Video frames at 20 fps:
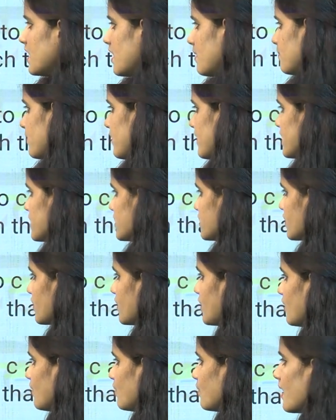numbers
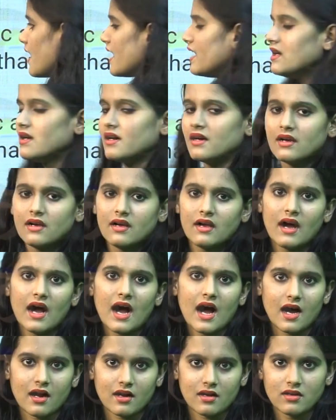Q and
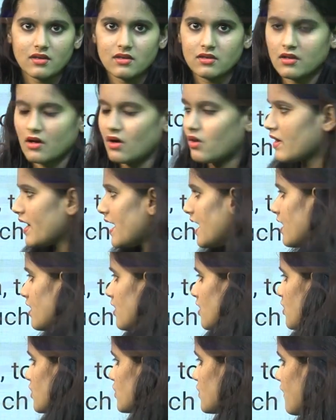R. Okay,
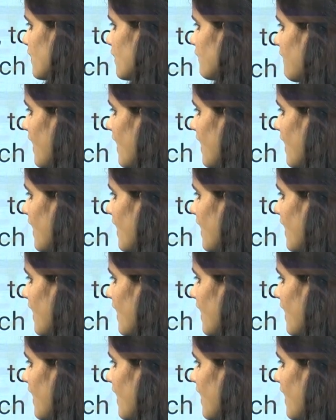so we'll